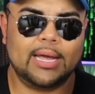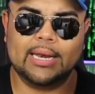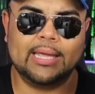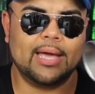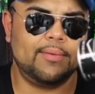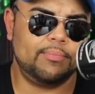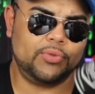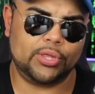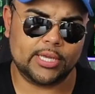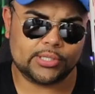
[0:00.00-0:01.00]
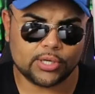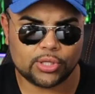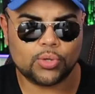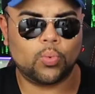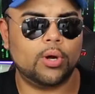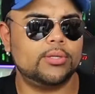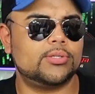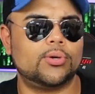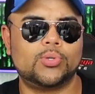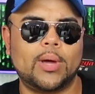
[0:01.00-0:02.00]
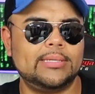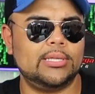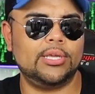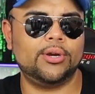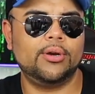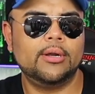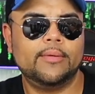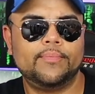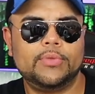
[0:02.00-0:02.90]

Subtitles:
And again, this you could do once or twice a year,